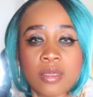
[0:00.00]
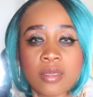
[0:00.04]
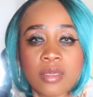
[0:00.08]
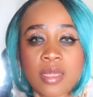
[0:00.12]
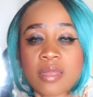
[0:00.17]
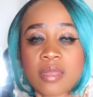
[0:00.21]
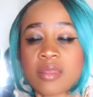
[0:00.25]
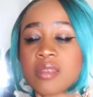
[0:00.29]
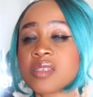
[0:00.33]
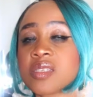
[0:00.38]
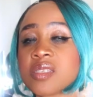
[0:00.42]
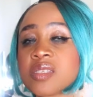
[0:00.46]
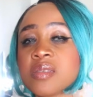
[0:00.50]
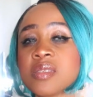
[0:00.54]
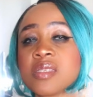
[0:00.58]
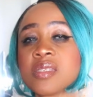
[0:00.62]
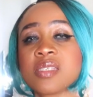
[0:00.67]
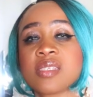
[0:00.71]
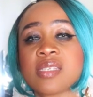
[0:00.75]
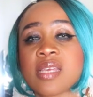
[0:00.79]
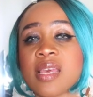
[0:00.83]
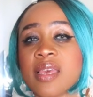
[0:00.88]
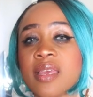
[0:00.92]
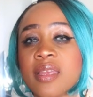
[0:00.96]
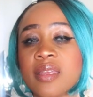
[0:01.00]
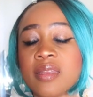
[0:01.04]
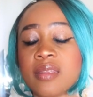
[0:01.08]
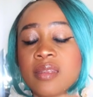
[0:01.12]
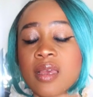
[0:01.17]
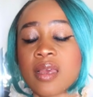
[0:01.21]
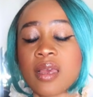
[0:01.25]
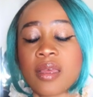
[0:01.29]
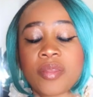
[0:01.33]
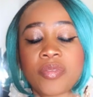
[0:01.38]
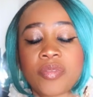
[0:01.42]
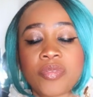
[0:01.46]
That doesn't say
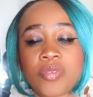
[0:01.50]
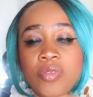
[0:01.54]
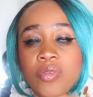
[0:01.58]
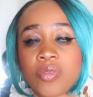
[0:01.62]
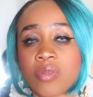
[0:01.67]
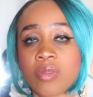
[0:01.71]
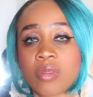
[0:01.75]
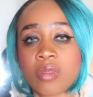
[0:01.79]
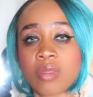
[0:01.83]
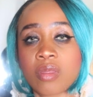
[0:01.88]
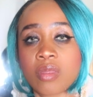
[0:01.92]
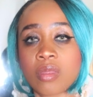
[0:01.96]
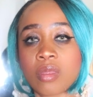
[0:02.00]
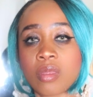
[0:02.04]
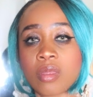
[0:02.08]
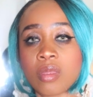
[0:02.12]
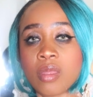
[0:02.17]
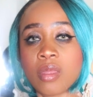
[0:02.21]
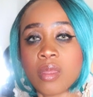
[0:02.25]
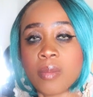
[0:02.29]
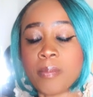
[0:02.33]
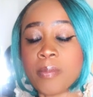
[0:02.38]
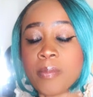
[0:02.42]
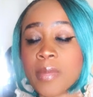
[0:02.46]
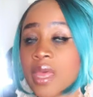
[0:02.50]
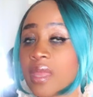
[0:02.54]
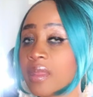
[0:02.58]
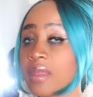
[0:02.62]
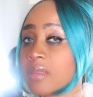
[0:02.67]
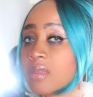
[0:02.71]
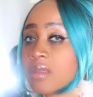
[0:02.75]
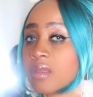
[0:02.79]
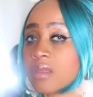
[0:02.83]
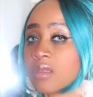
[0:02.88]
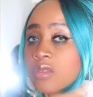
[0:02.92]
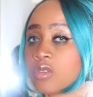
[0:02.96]
that
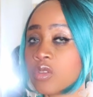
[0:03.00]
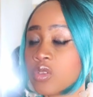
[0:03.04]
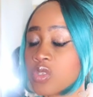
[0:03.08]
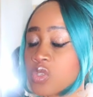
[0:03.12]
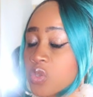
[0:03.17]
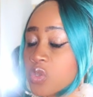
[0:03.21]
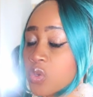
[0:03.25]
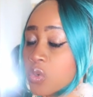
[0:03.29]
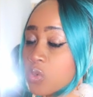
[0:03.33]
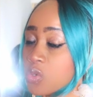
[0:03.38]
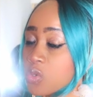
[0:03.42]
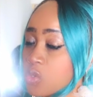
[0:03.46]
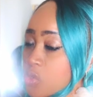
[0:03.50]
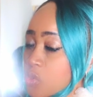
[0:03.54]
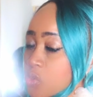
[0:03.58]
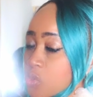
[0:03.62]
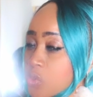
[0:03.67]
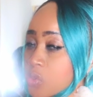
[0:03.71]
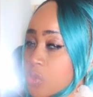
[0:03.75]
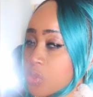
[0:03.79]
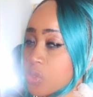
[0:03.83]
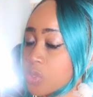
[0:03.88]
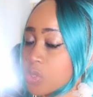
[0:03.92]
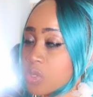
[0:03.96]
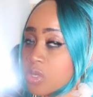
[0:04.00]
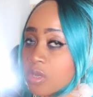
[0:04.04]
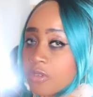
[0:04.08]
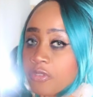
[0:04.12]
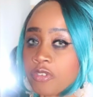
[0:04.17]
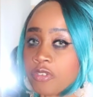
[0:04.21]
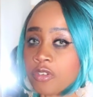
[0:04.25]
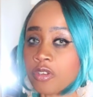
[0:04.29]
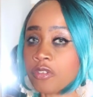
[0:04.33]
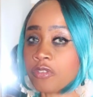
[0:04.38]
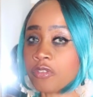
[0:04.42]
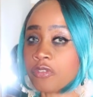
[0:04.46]
men doesn't also
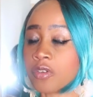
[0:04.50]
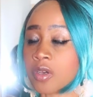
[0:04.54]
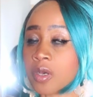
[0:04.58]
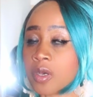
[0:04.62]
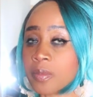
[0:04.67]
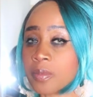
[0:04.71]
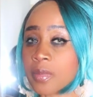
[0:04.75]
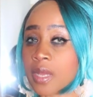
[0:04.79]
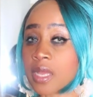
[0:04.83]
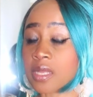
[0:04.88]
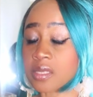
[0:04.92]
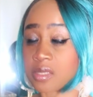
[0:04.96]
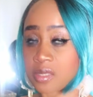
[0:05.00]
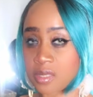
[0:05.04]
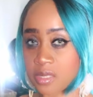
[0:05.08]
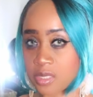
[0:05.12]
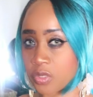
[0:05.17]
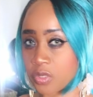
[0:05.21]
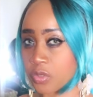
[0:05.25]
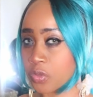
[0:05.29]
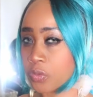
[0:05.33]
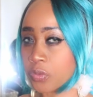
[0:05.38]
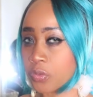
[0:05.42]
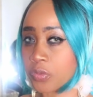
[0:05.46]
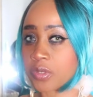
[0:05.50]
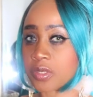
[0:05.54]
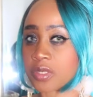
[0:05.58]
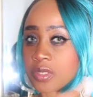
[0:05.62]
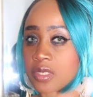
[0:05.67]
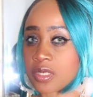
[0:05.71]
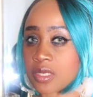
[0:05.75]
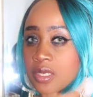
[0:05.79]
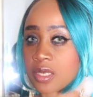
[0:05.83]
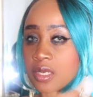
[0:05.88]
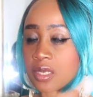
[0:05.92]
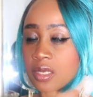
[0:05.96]
suffer from
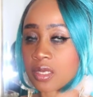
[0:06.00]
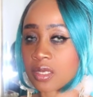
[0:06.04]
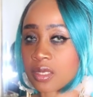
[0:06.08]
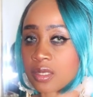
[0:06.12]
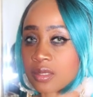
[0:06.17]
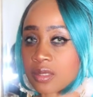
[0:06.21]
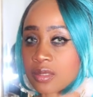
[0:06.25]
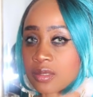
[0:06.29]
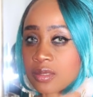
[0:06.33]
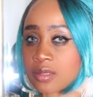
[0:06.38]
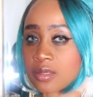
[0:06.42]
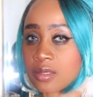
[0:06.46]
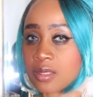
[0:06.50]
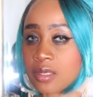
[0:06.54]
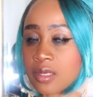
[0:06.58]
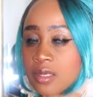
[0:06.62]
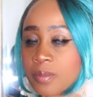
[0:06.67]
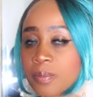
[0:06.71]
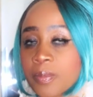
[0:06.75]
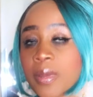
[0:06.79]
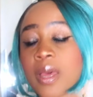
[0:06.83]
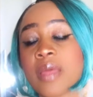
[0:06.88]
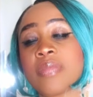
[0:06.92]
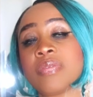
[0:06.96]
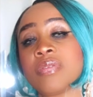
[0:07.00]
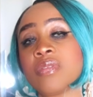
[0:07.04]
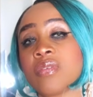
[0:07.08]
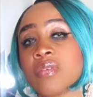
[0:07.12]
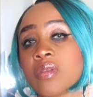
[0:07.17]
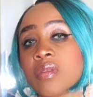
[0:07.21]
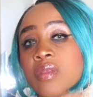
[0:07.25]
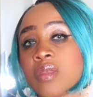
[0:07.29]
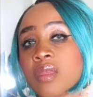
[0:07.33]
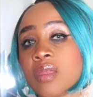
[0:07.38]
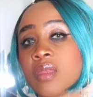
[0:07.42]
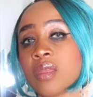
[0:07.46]
insecurity, but
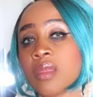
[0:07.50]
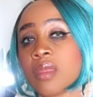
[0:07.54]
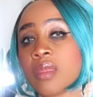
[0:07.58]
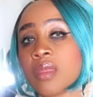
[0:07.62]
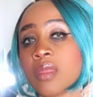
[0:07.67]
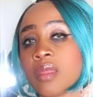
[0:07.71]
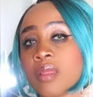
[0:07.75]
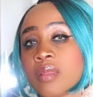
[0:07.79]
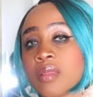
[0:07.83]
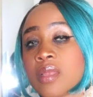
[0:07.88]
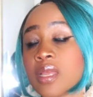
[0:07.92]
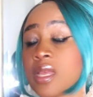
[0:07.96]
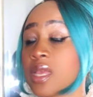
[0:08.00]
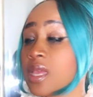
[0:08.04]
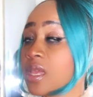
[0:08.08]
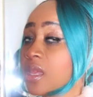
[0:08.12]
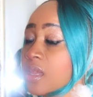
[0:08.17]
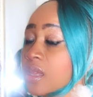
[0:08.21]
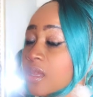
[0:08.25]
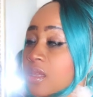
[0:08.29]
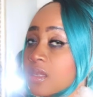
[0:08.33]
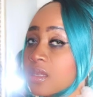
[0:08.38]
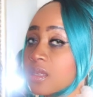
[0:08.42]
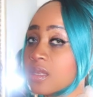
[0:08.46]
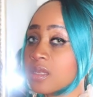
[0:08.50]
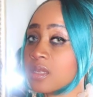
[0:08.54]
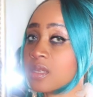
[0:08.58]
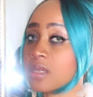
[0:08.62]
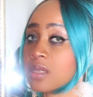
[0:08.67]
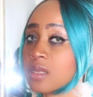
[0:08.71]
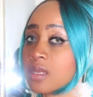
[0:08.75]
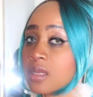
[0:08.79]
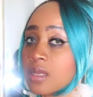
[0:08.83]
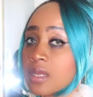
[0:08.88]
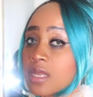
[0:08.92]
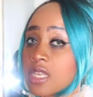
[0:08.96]
they
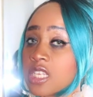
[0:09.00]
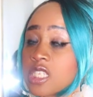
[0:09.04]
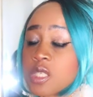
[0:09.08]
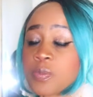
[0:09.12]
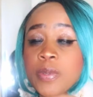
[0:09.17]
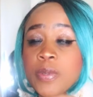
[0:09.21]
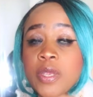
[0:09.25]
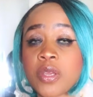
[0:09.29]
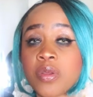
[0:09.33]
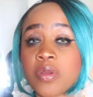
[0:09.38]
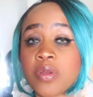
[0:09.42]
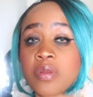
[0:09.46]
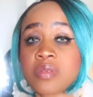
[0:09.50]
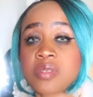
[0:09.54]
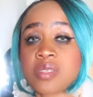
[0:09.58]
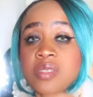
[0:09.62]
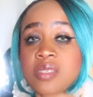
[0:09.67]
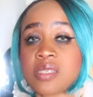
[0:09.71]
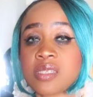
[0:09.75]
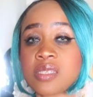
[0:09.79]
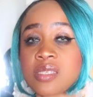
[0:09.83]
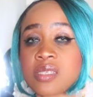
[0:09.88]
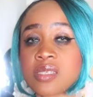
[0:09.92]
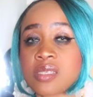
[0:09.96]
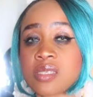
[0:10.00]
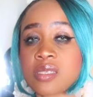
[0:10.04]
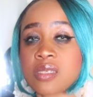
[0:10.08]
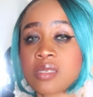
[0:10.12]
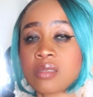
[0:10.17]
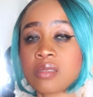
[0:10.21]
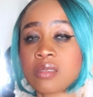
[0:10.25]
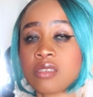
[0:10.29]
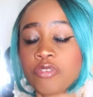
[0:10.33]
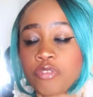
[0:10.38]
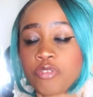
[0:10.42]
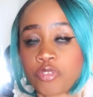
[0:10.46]
experience this
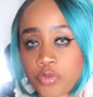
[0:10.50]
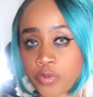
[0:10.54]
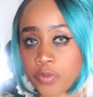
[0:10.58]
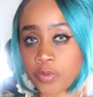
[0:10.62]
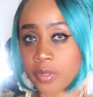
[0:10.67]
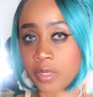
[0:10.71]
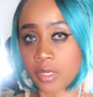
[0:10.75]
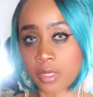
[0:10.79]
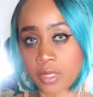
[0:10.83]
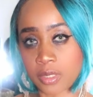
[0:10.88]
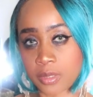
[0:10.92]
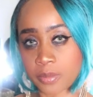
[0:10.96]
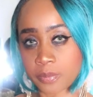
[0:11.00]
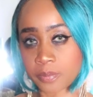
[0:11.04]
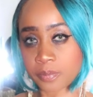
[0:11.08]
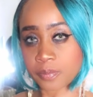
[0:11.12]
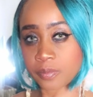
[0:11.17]
differently.